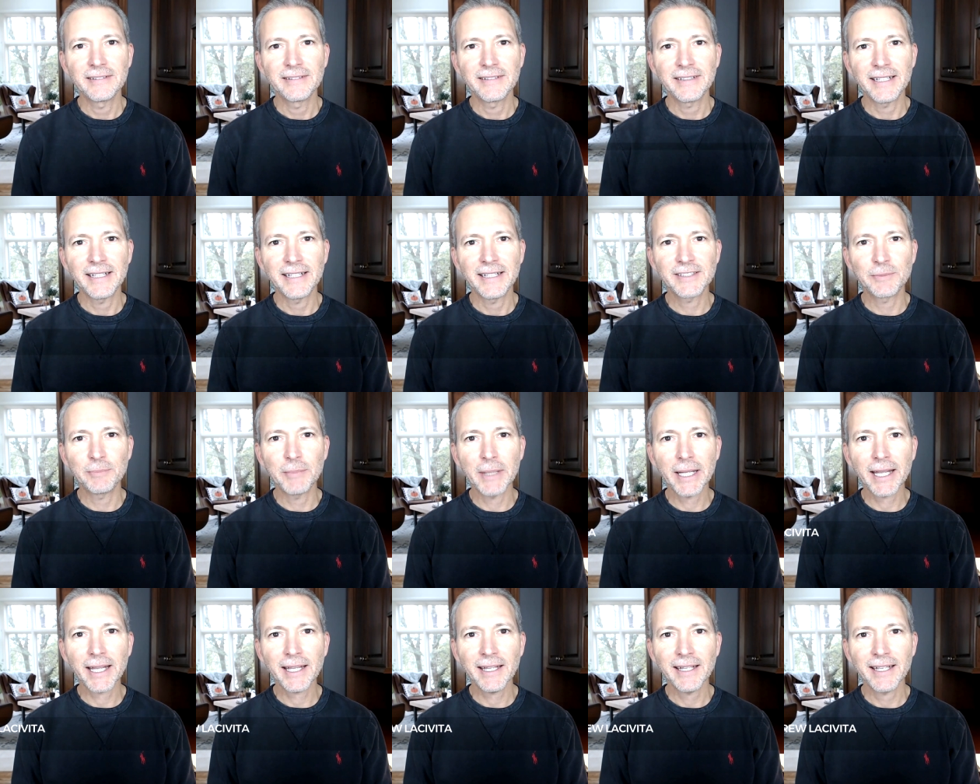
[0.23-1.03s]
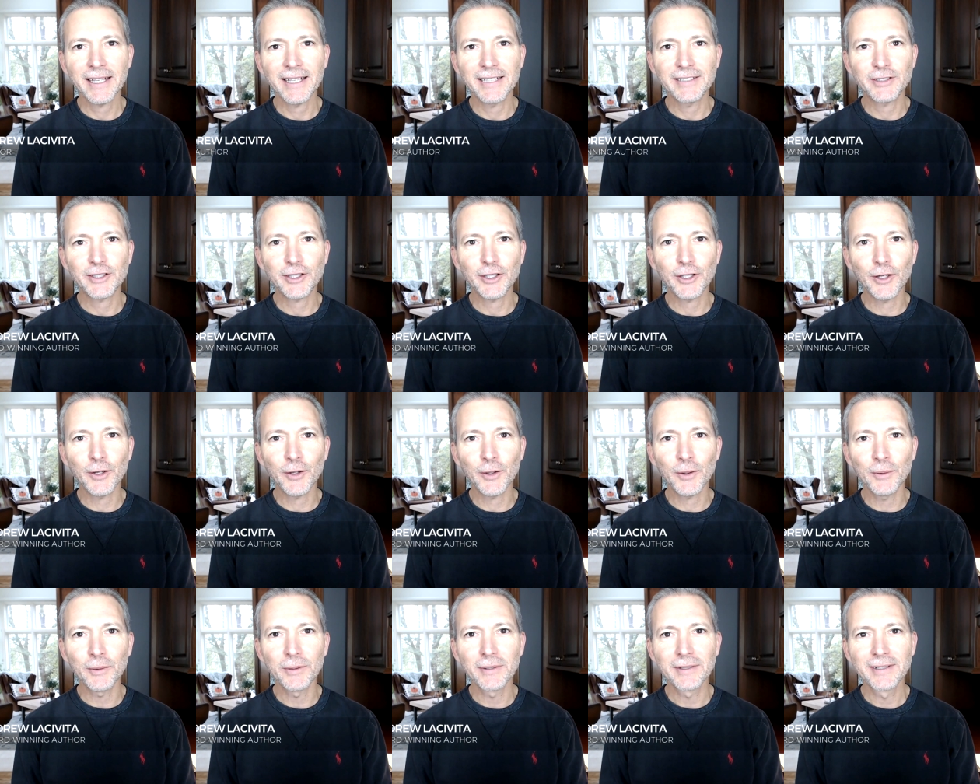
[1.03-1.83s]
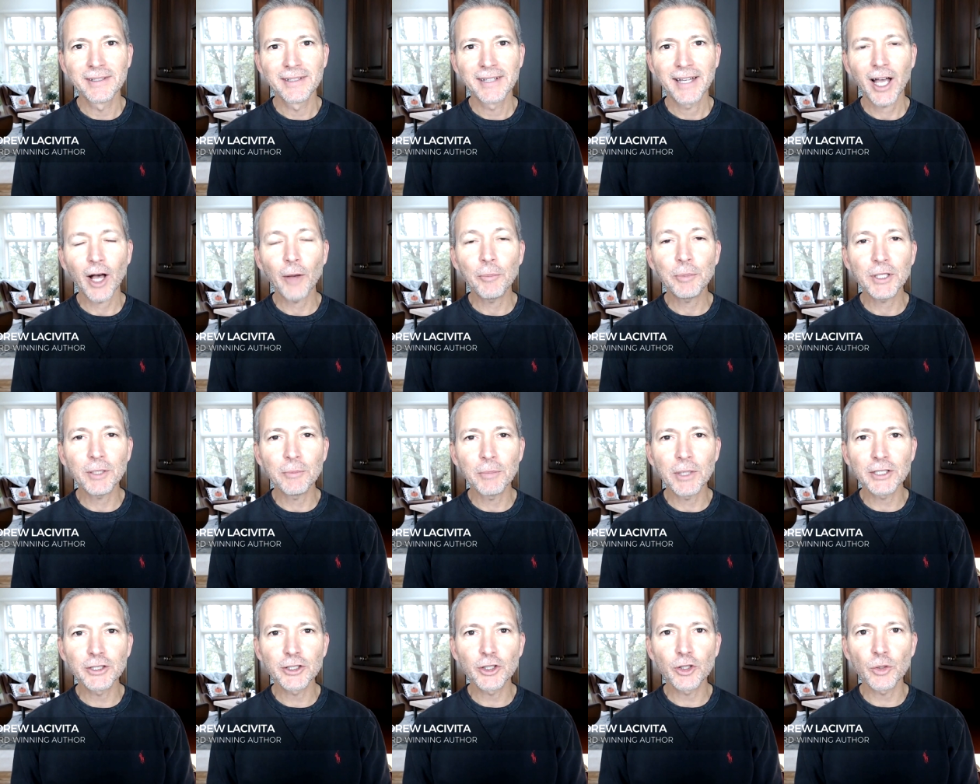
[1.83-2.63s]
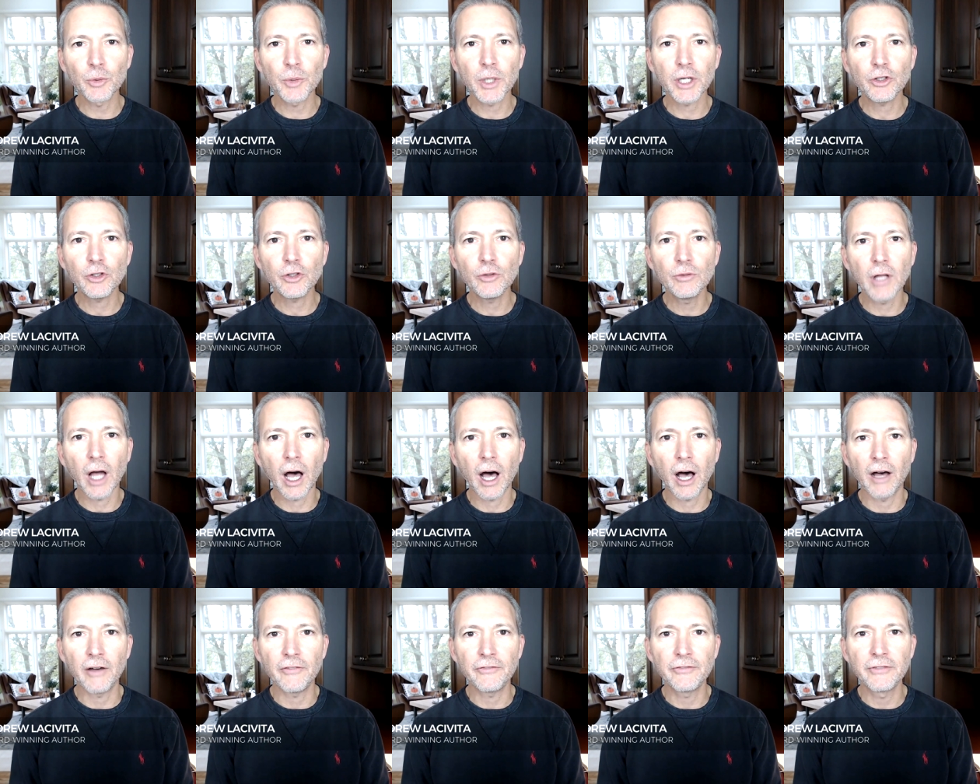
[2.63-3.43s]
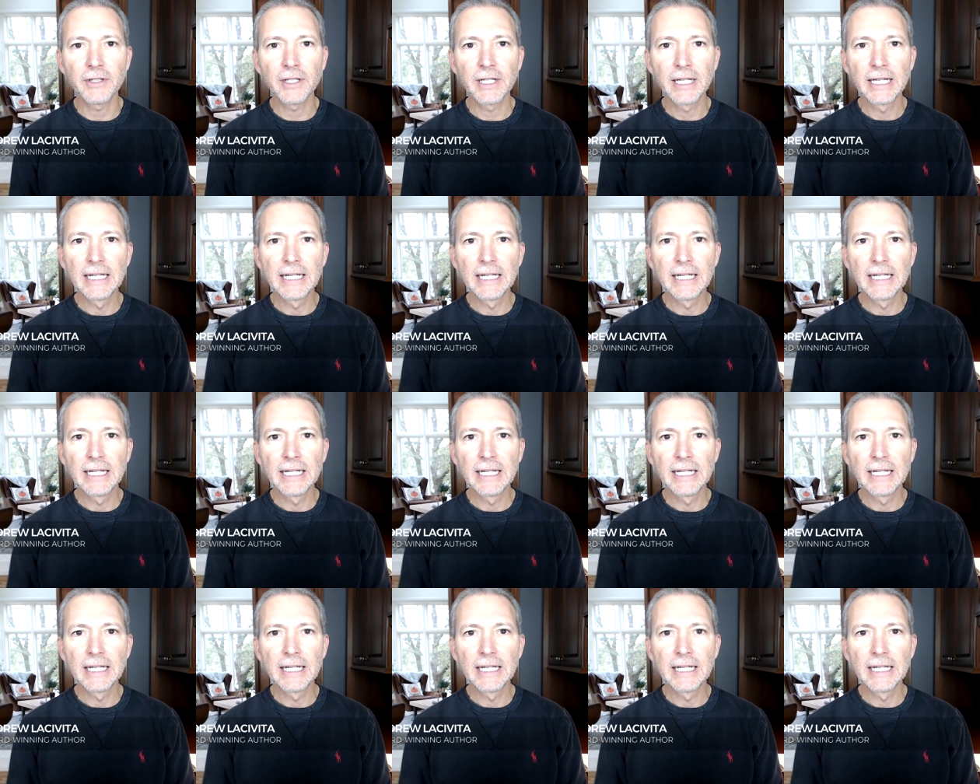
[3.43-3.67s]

It's me, it's you, helping you build a career you love.